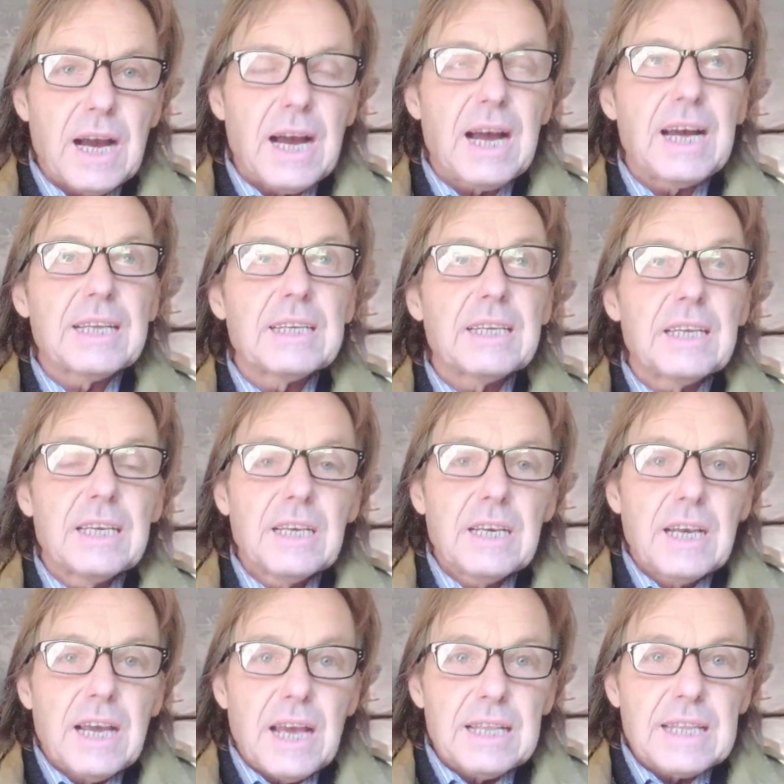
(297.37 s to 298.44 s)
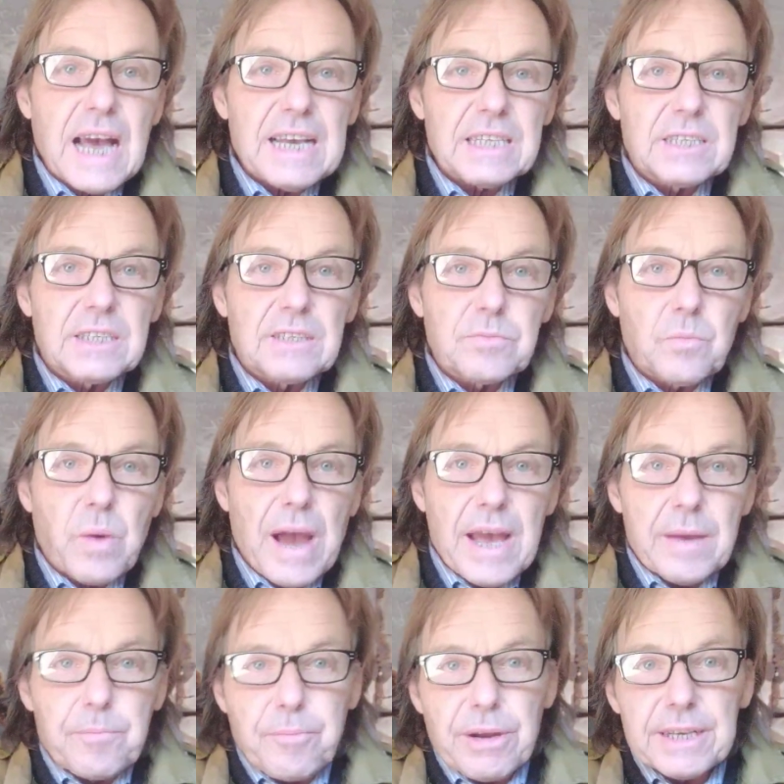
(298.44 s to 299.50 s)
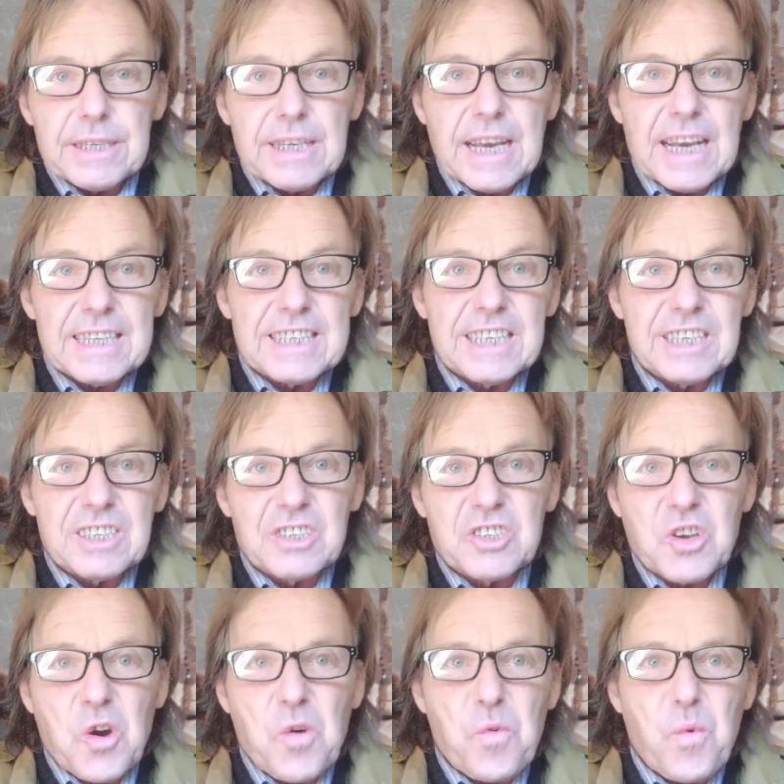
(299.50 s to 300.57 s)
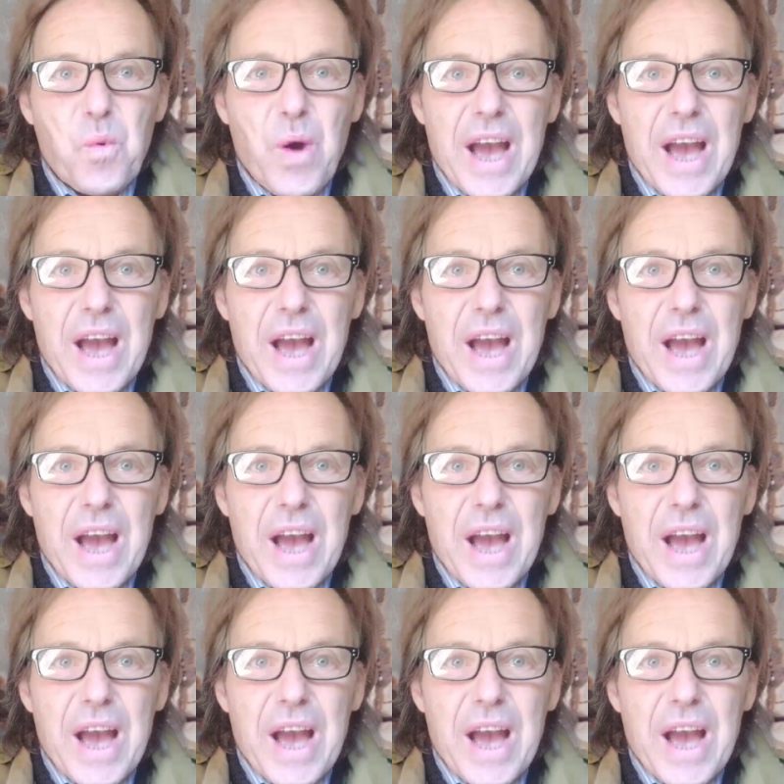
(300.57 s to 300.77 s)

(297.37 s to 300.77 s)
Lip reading: And that's where Britain gets its sort of